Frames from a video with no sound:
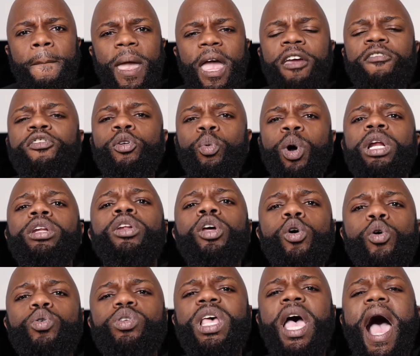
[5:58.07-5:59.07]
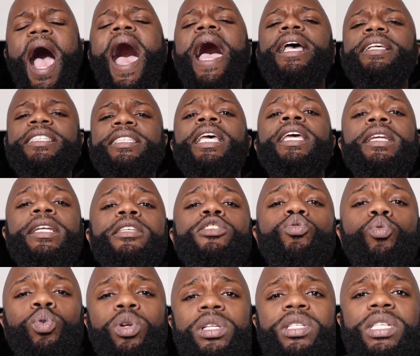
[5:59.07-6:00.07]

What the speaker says: Everyone knows. I say this all the